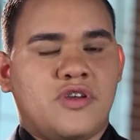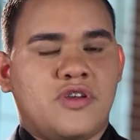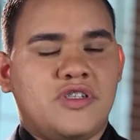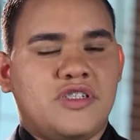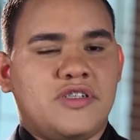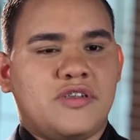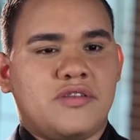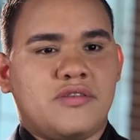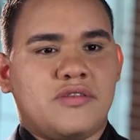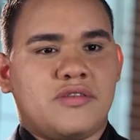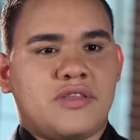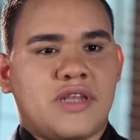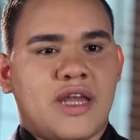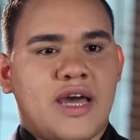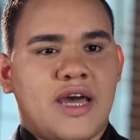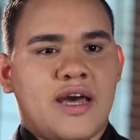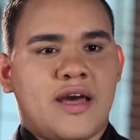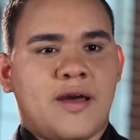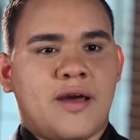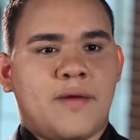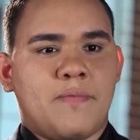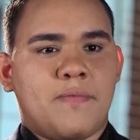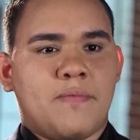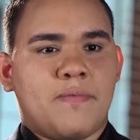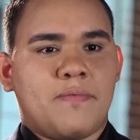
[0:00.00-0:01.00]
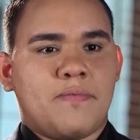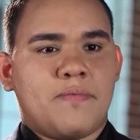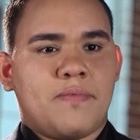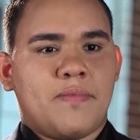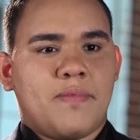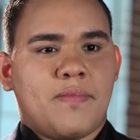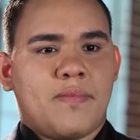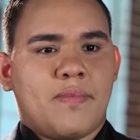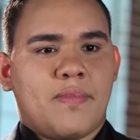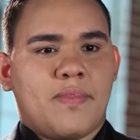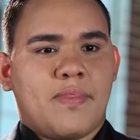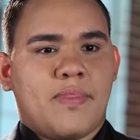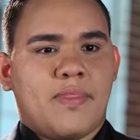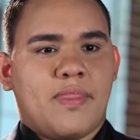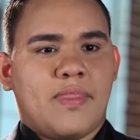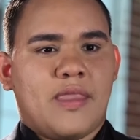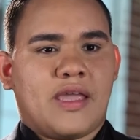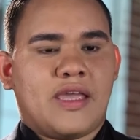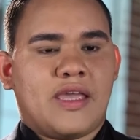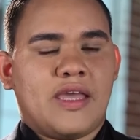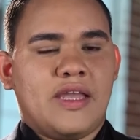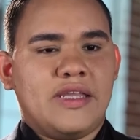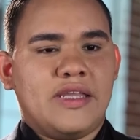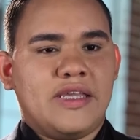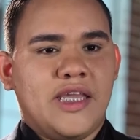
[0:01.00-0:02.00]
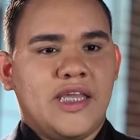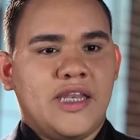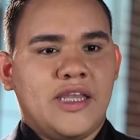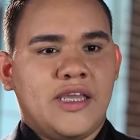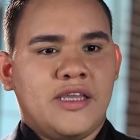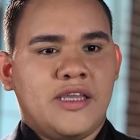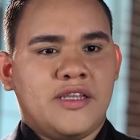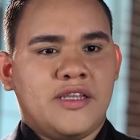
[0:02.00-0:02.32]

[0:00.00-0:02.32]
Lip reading: Simply by going into that church,